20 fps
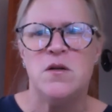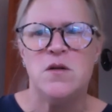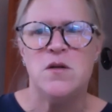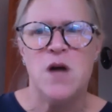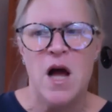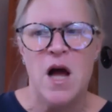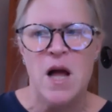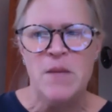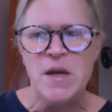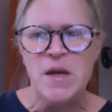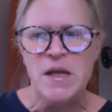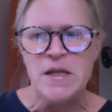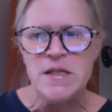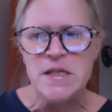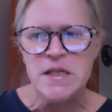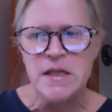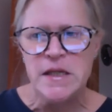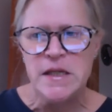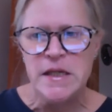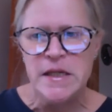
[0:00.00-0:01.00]
common
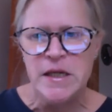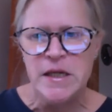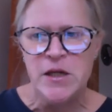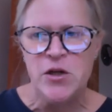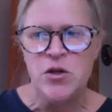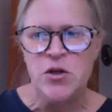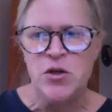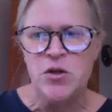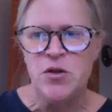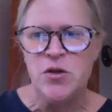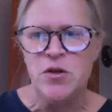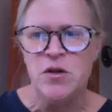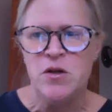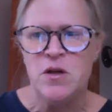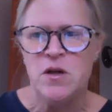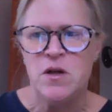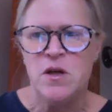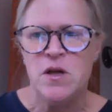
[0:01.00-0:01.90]
to hear